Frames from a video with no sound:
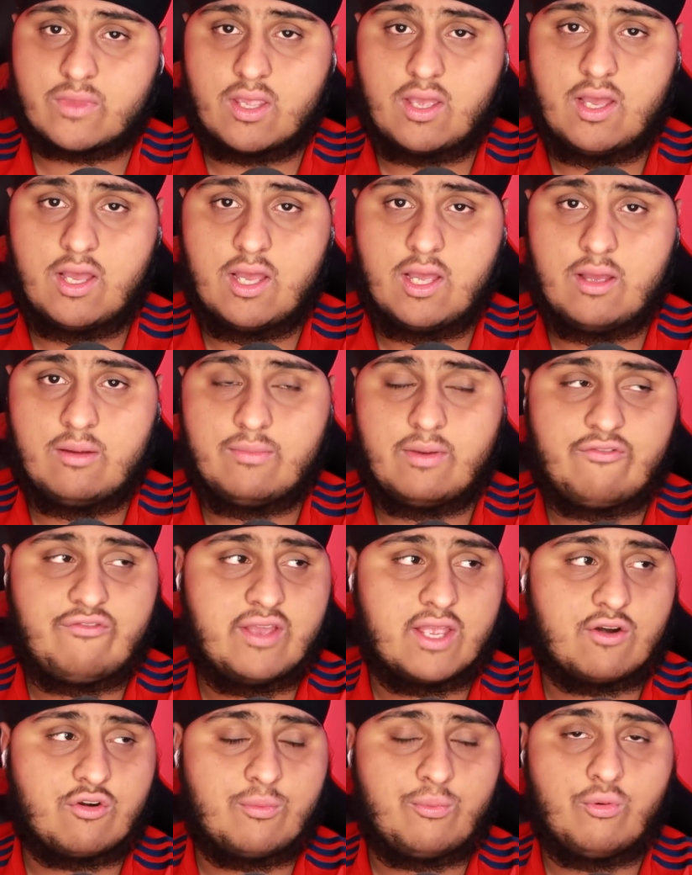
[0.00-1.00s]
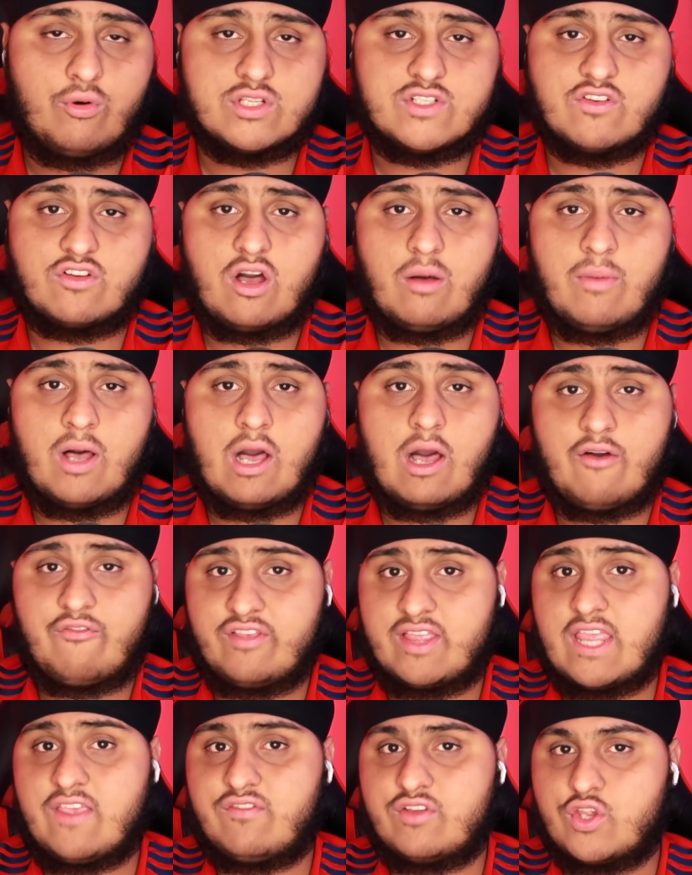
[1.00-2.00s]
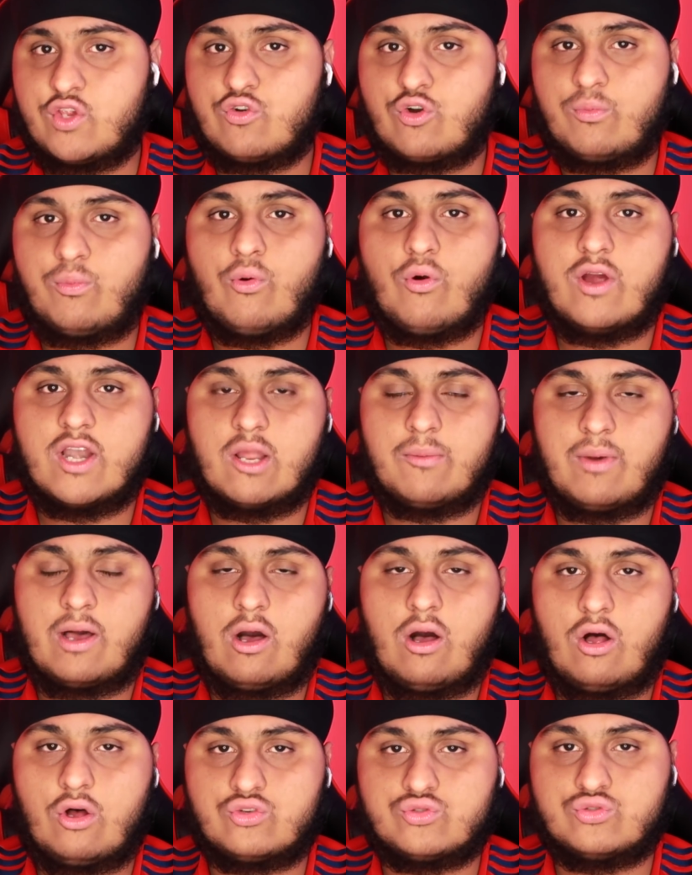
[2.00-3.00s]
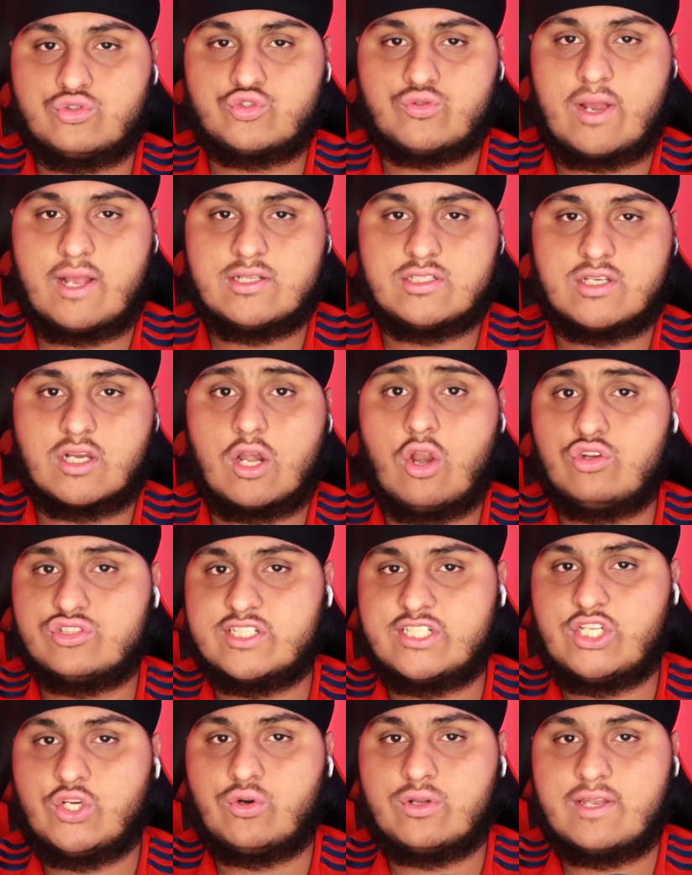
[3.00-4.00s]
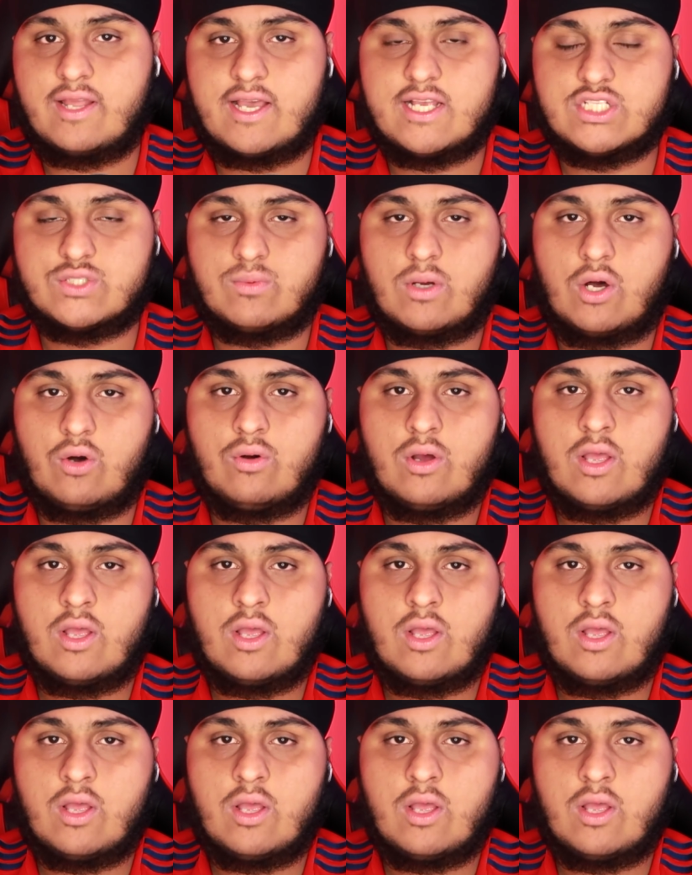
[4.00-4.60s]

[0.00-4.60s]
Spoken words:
I think reports have come out. I think even you reported about Arsenal trying to close the deal on that as well.